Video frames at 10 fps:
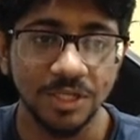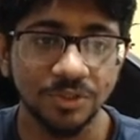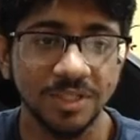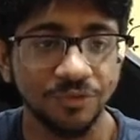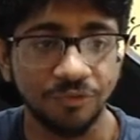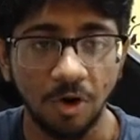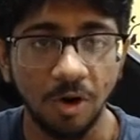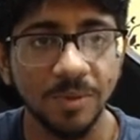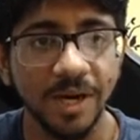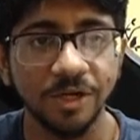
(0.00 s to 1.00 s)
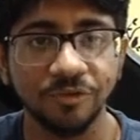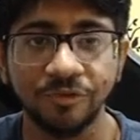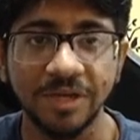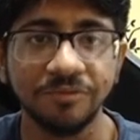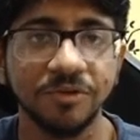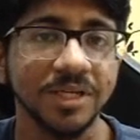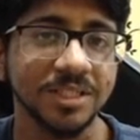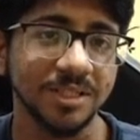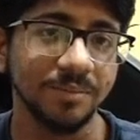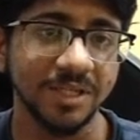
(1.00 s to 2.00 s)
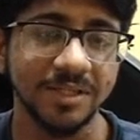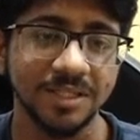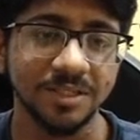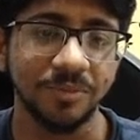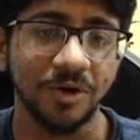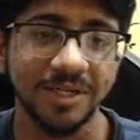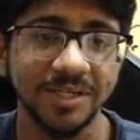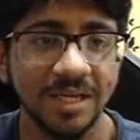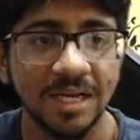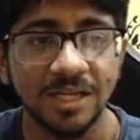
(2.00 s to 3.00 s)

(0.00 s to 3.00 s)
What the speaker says: So this form kind of a framework is something that is important.